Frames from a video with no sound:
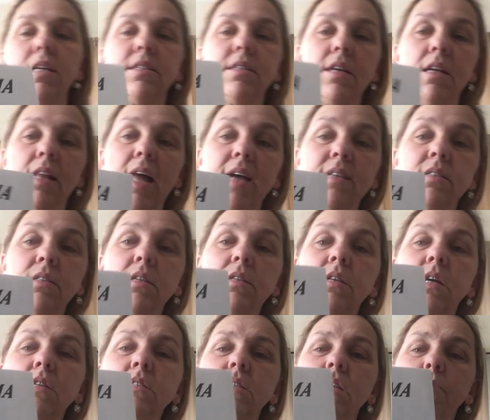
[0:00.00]
and Scholastic
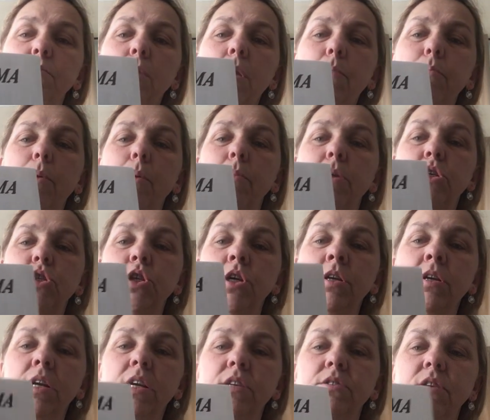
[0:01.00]
does give me
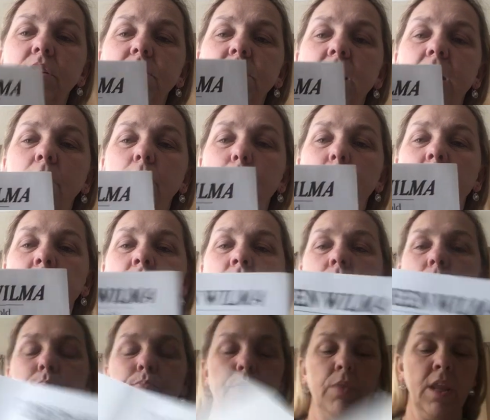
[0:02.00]
permission. Here's our title page,
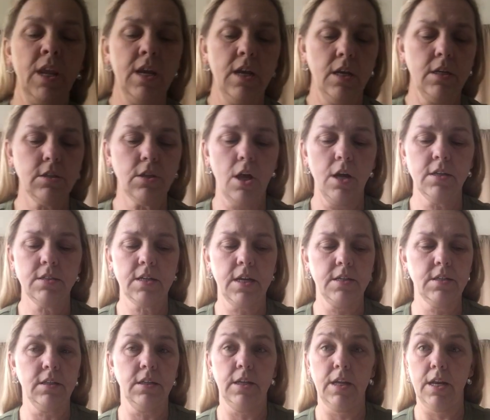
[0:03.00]
as long as I
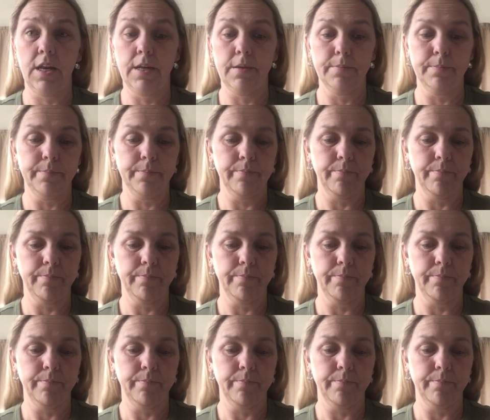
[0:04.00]
delete it.